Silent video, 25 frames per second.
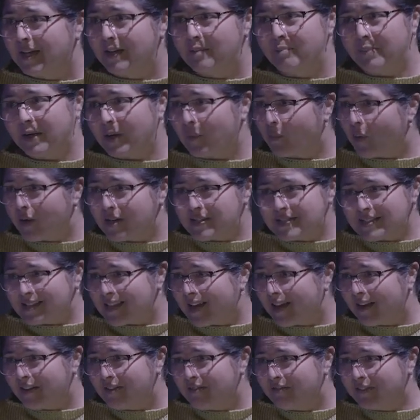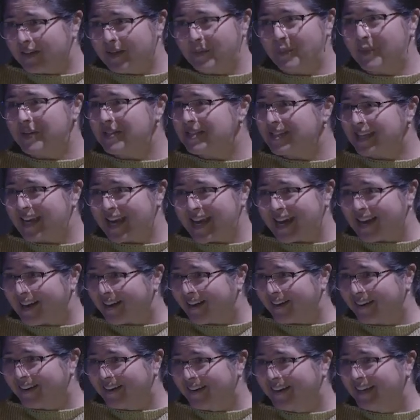But it was love and it was
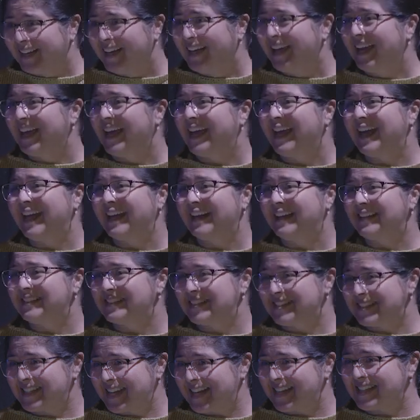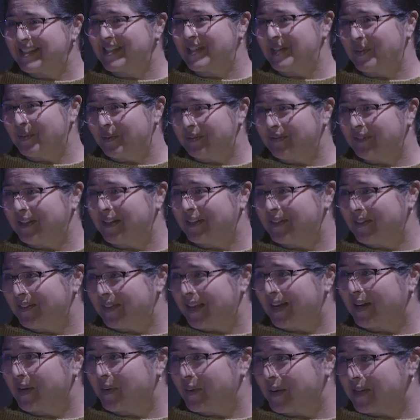care. And I'll just ask you to reflect on
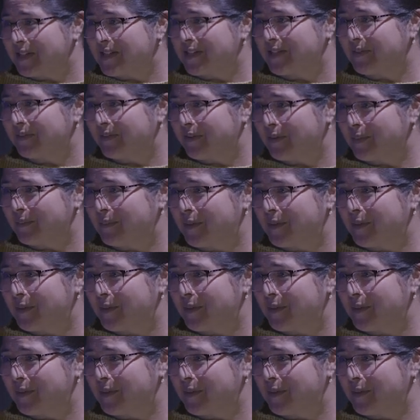that question for a